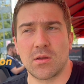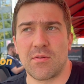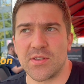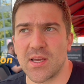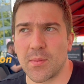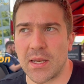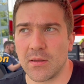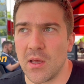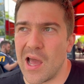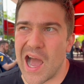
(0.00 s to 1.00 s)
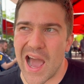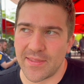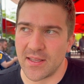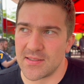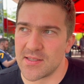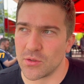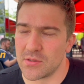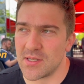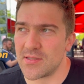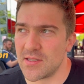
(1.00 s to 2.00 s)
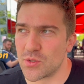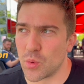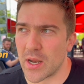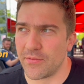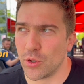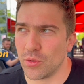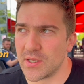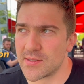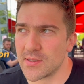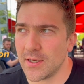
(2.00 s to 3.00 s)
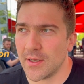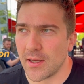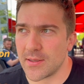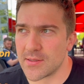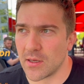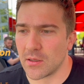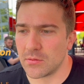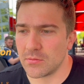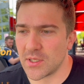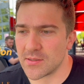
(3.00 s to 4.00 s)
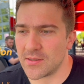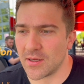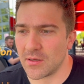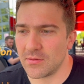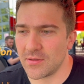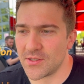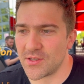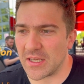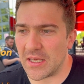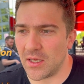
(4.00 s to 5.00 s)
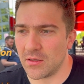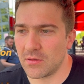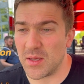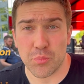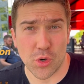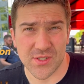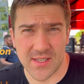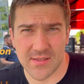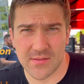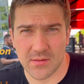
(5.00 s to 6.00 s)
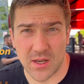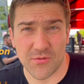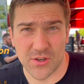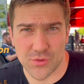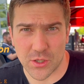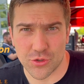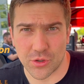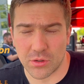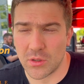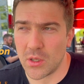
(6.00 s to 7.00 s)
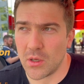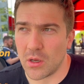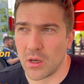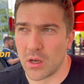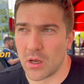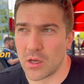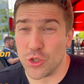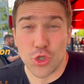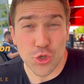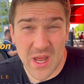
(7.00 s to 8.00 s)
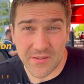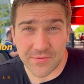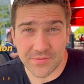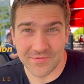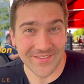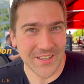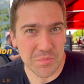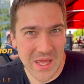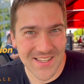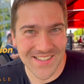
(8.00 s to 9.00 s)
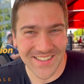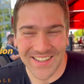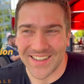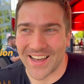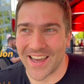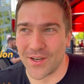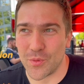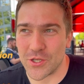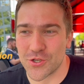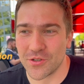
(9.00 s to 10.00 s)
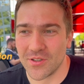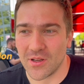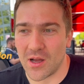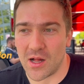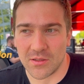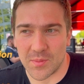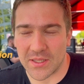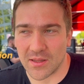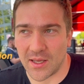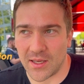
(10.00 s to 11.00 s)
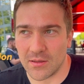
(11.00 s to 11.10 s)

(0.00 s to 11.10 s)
every segment. I think this is what I view is the key process and infrastructure you should have in place, and which ultimately